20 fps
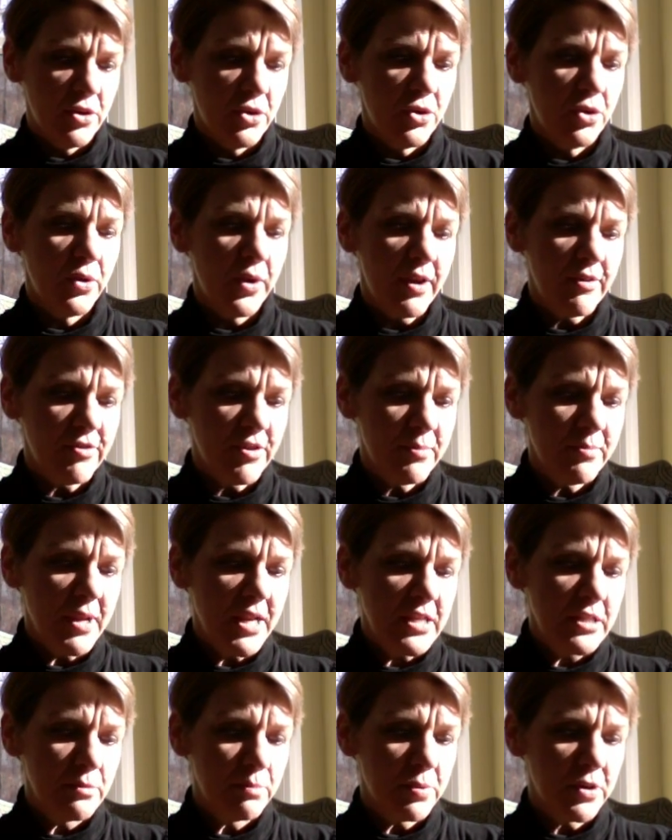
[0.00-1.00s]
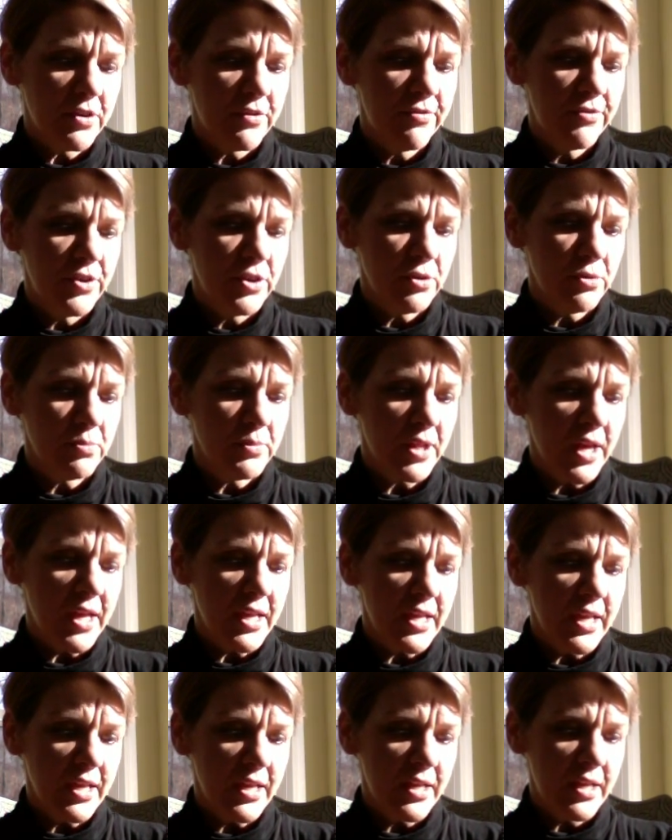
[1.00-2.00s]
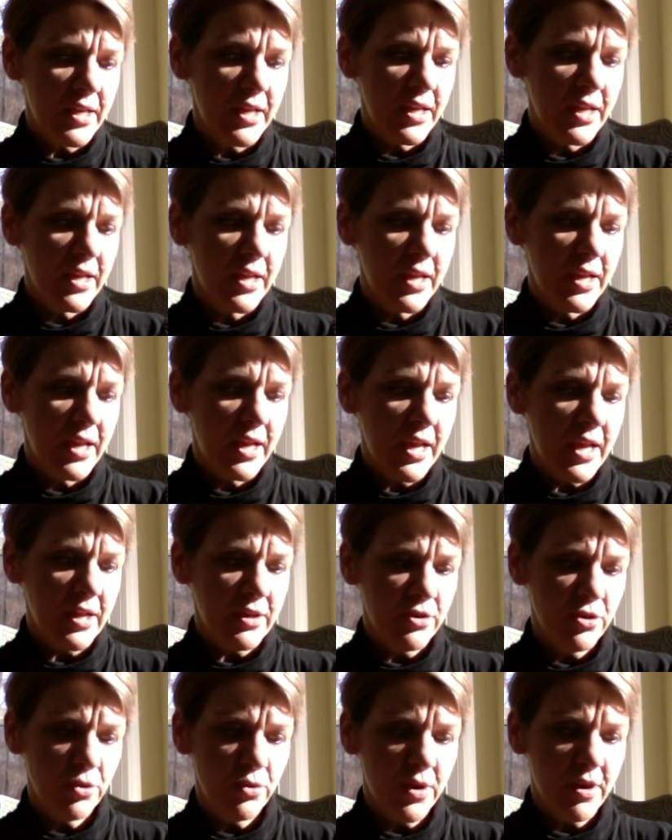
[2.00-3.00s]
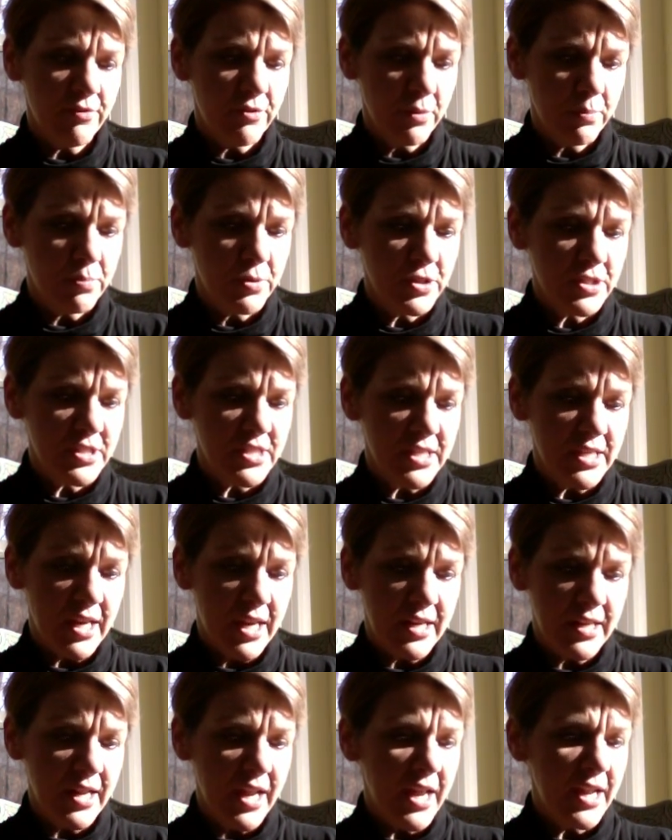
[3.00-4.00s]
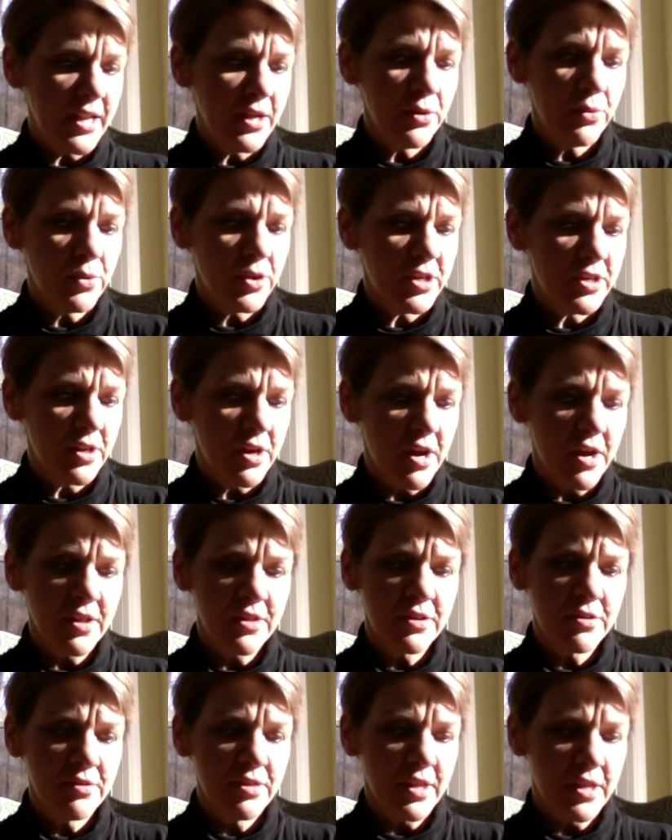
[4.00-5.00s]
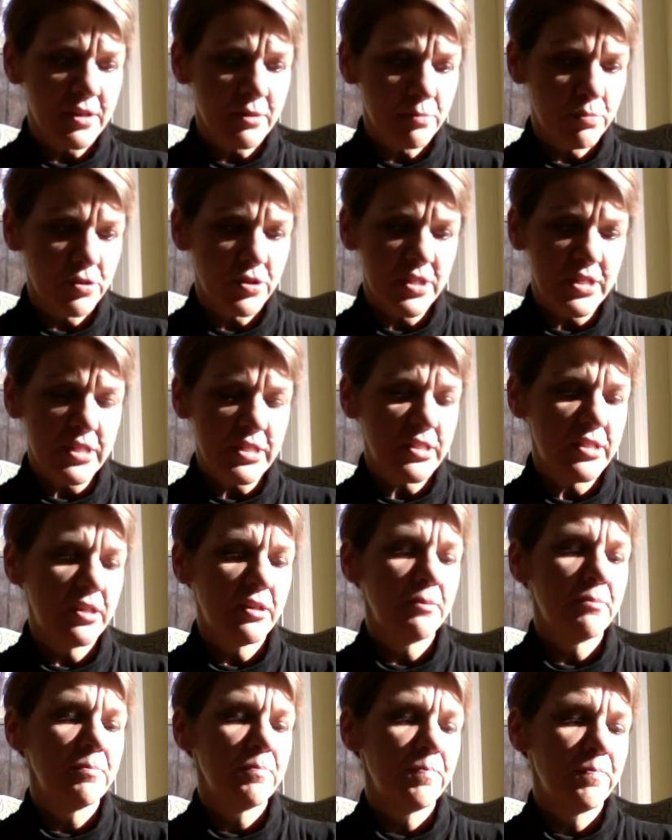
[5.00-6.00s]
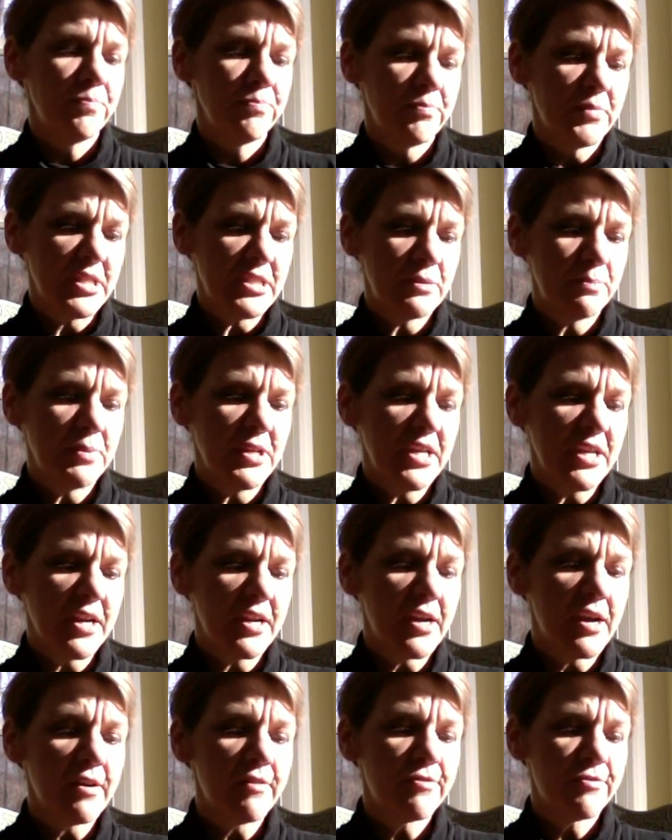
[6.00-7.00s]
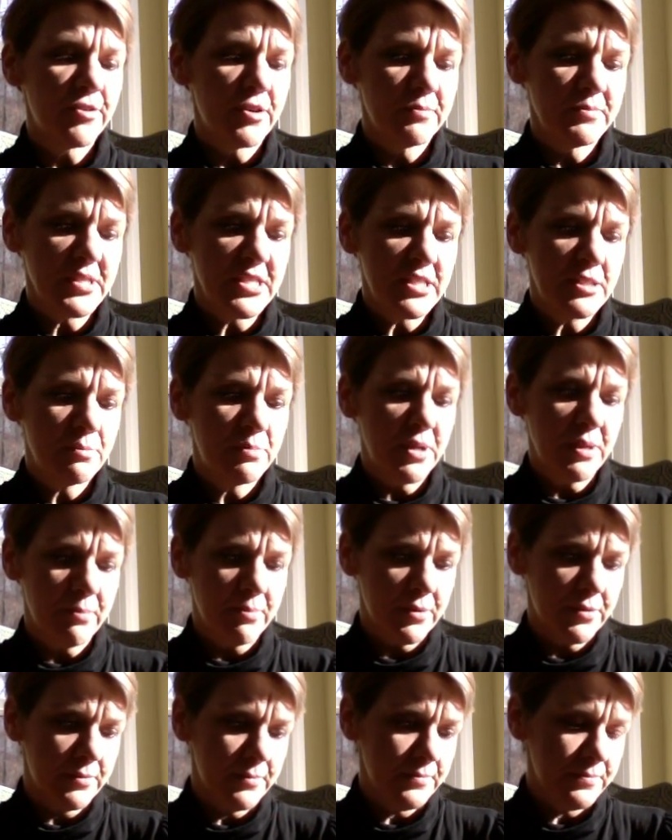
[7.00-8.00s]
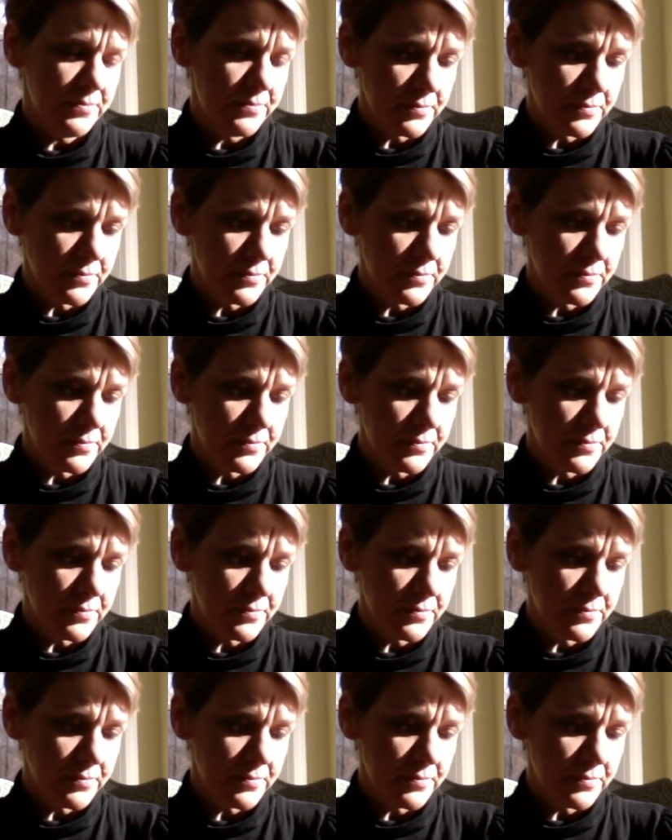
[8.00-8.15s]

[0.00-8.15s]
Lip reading: Whoever makes perfume like it, and whoever puts it on anyone other than a priest, must be cut off from his people.